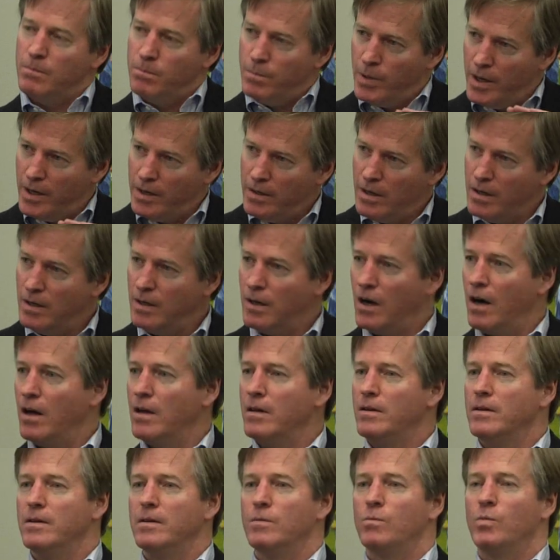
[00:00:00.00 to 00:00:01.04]
but uh,
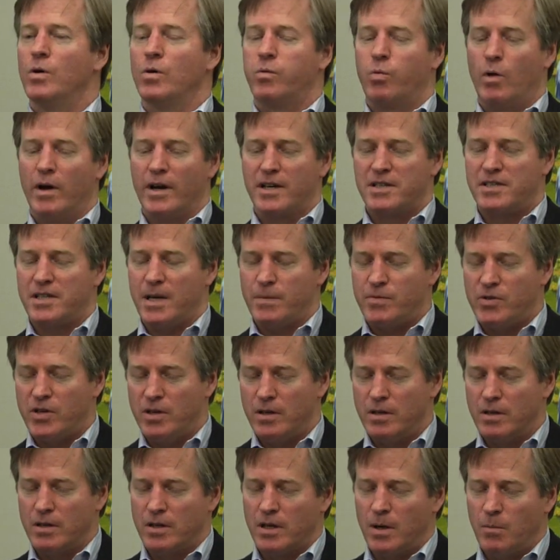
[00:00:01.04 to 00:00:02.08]
with one
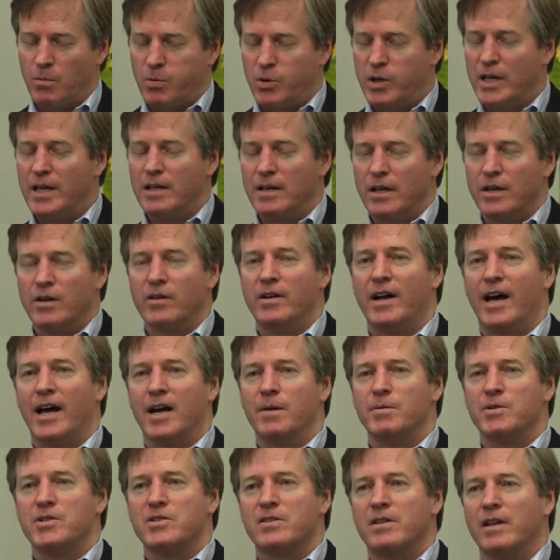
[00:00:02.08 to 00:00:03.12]
exception, completely
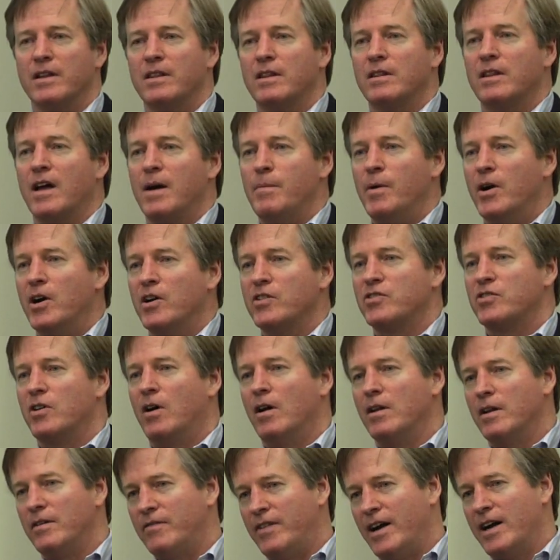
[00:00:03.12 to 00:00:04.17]
unanimous that
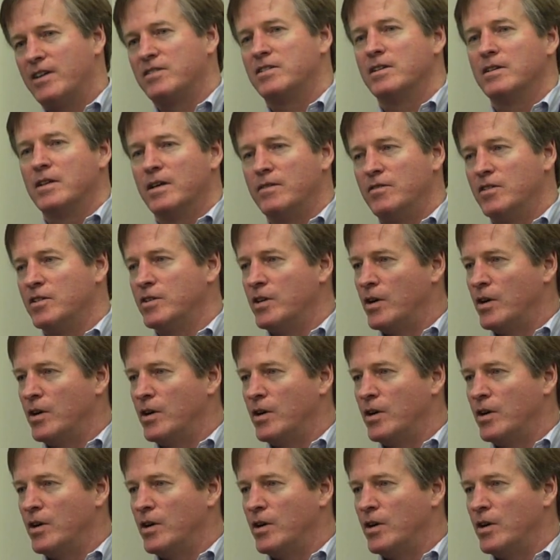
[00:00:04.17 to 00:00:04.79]
thimerosal at vaccine level